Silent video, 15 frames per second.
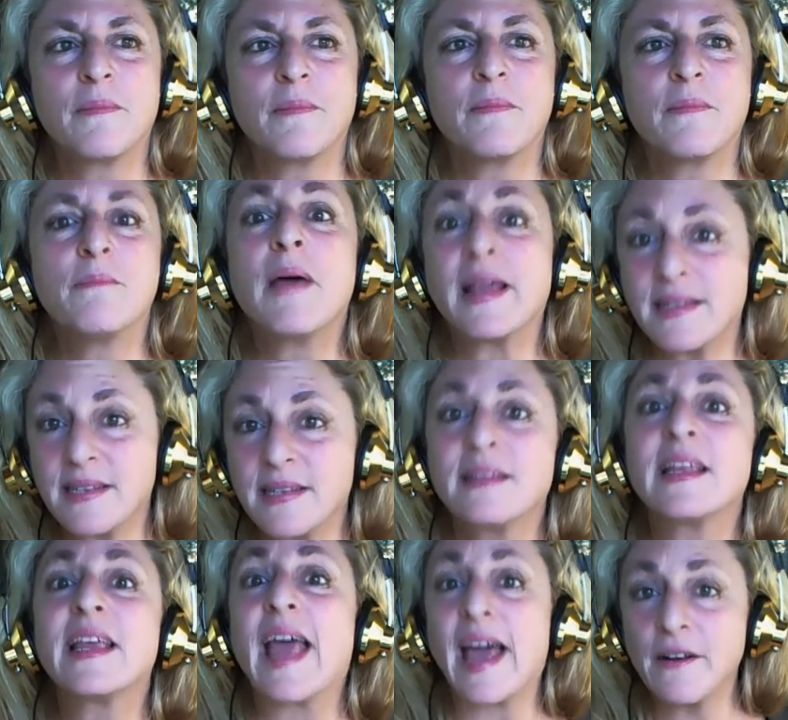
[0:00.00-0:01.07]

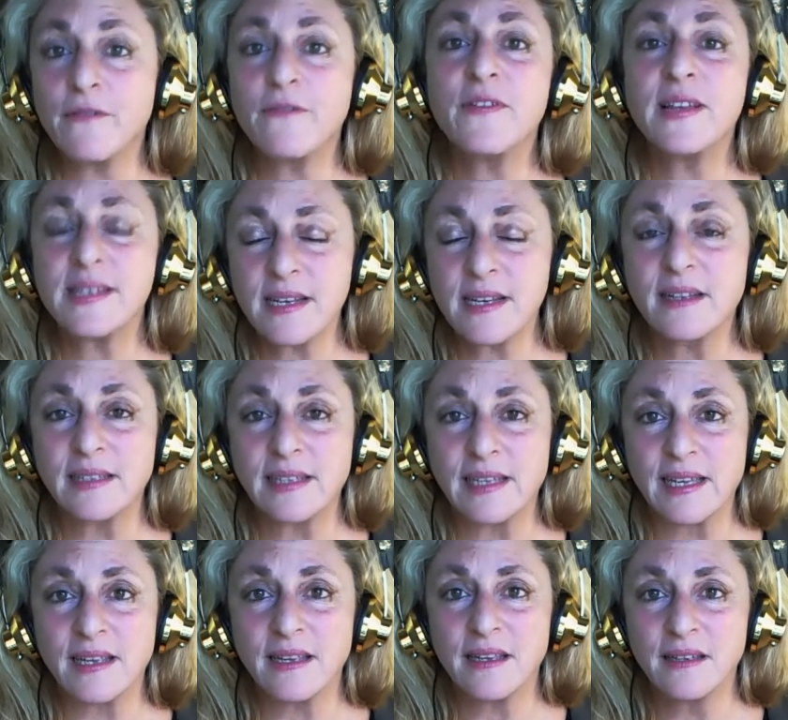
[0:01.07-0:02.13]
mentally and
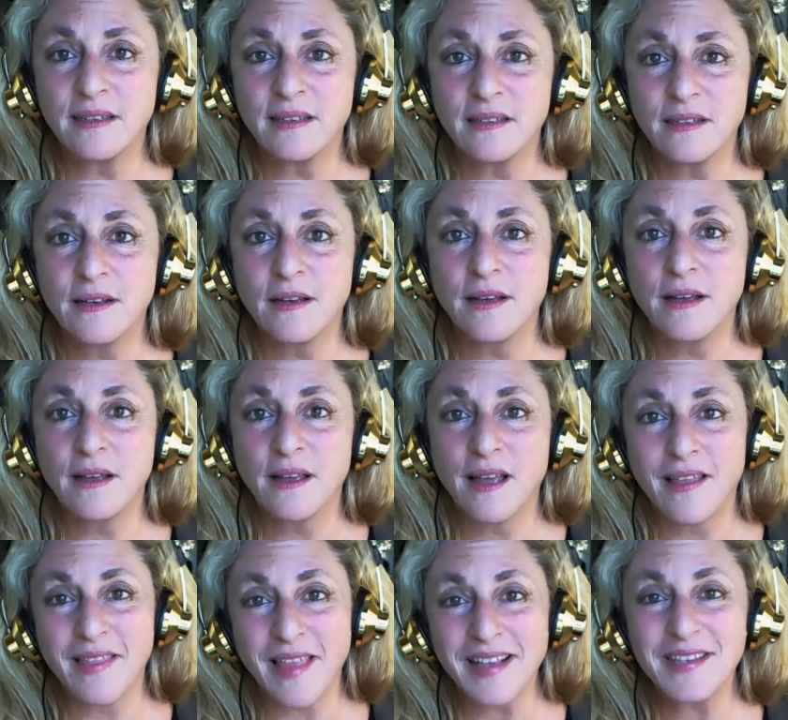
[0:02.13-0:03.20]
physically, right.
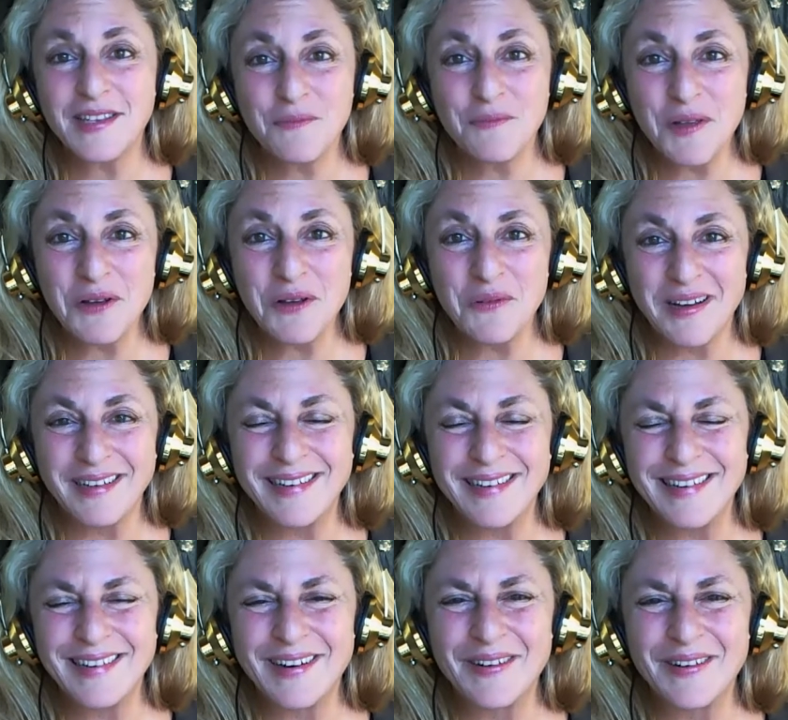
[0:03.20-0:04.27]
And that's a big one
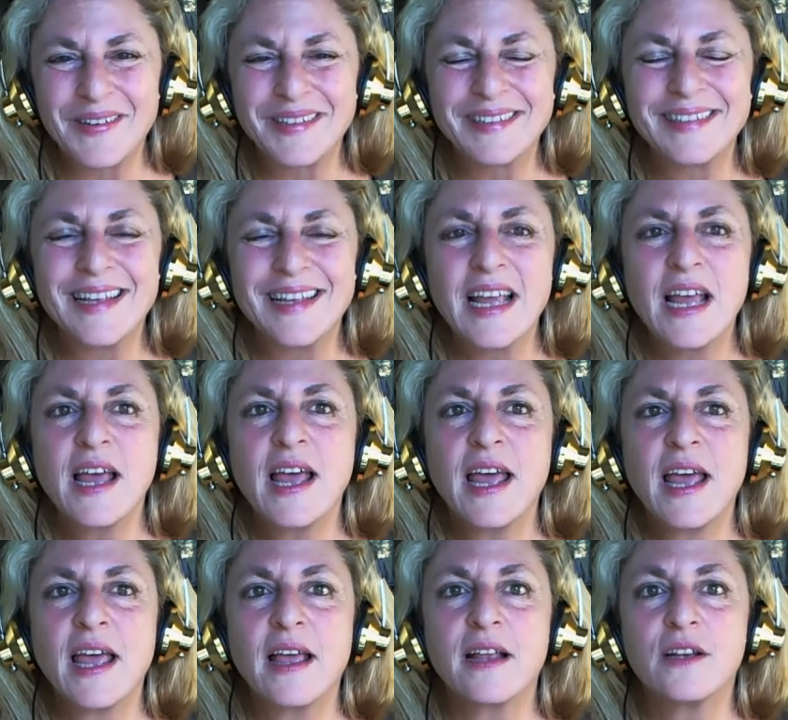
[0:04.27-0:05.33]
in our world,
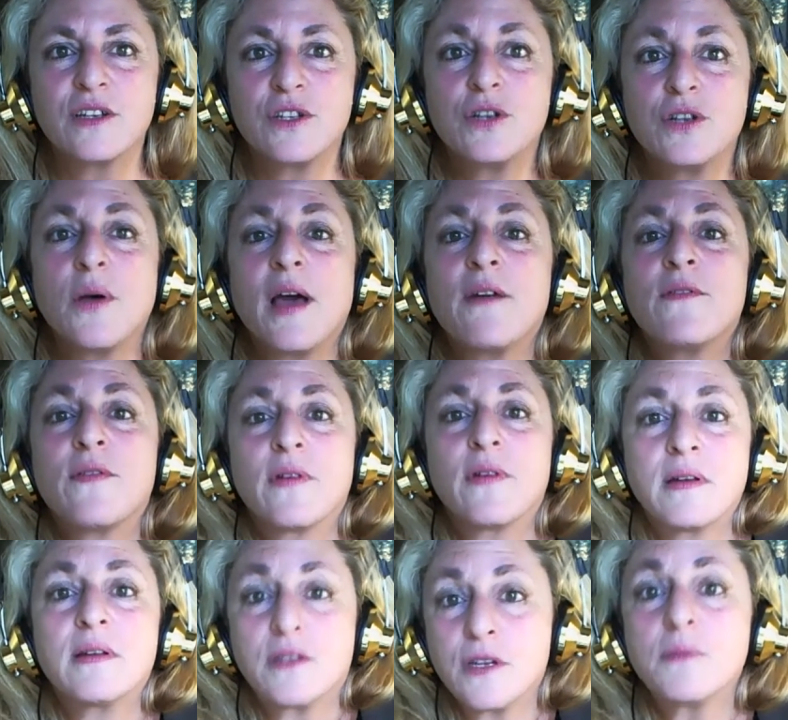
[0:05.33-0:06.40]
to
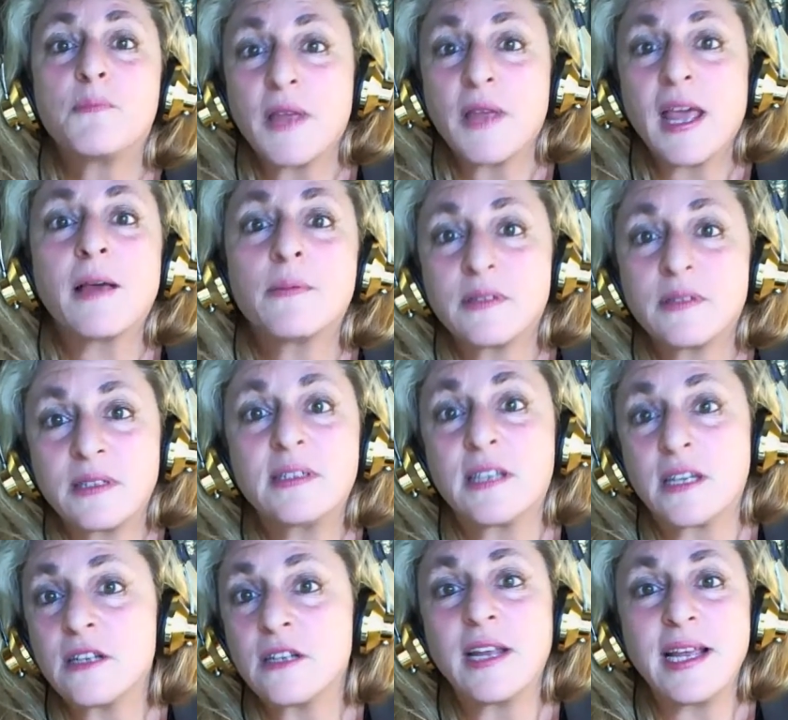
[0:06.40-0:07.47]
be able
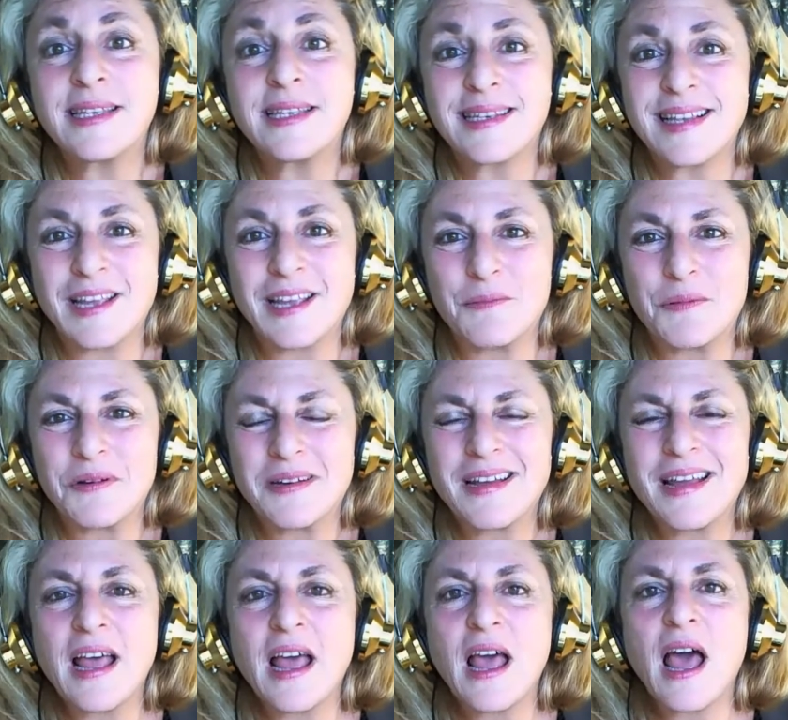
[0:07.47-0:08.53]
to need sleep.
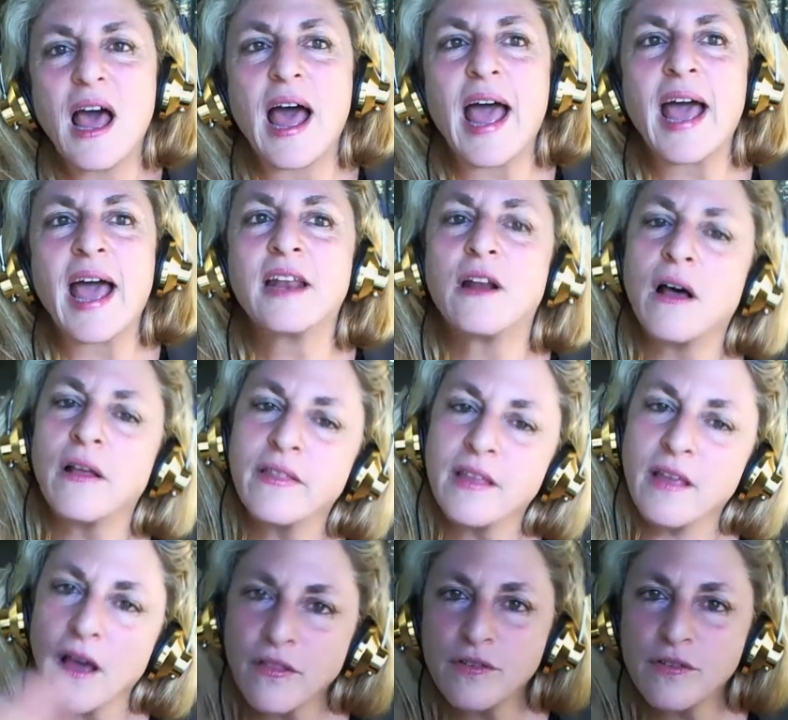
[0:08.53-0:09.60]
And on the
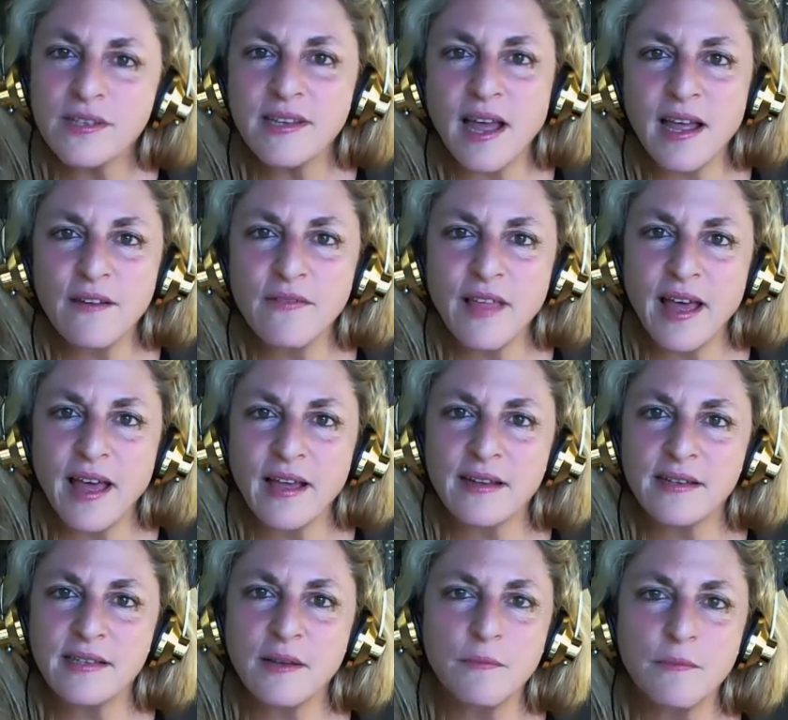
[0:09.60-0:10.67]
other side of that,
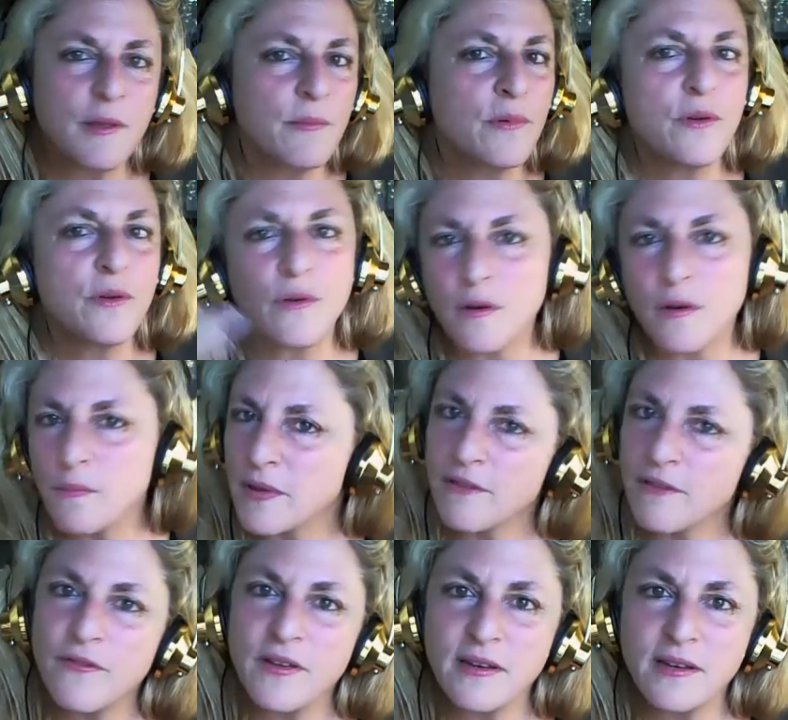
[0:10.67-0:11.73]
some people who are big
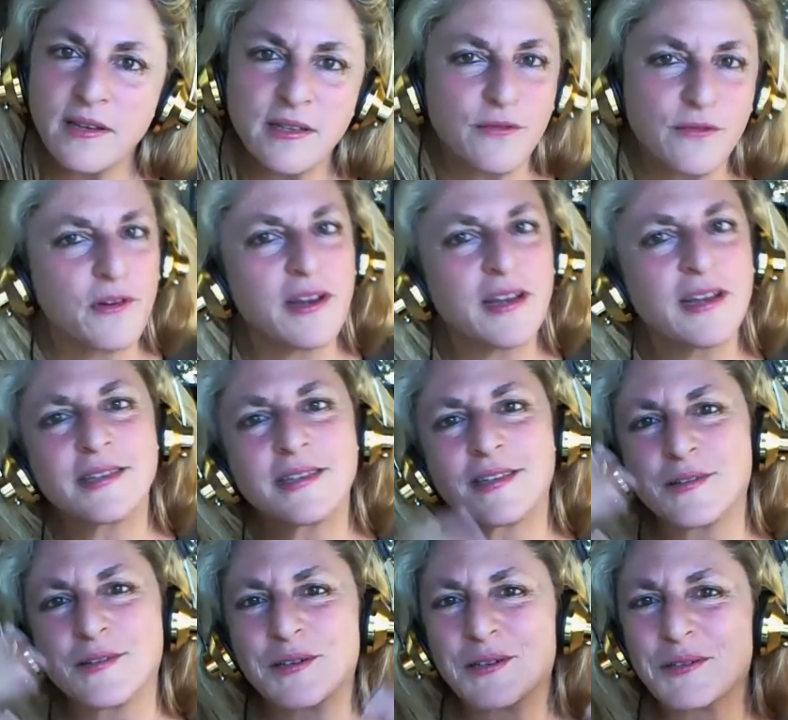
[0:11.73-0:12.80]
fitness freaks
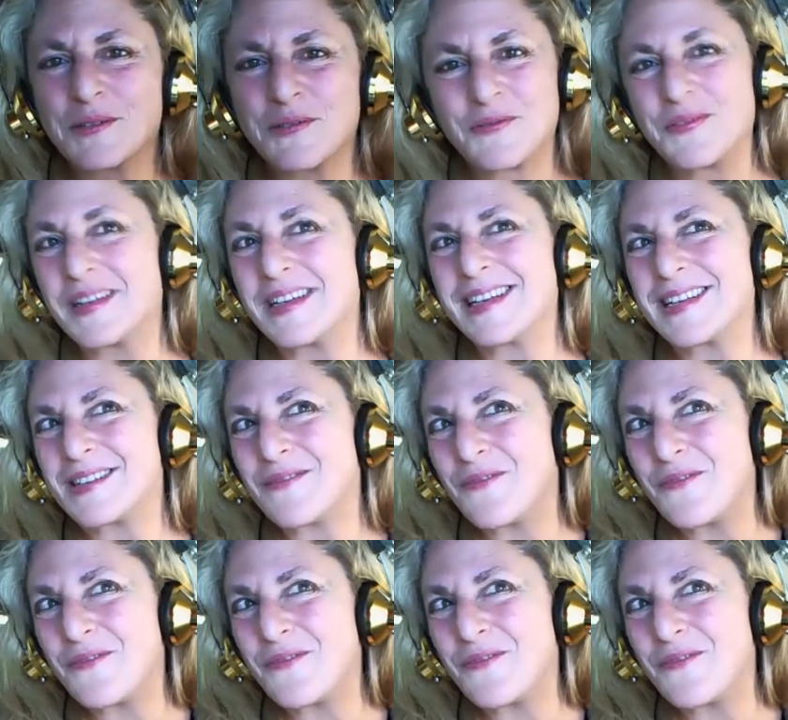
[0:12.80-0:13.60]
or fitness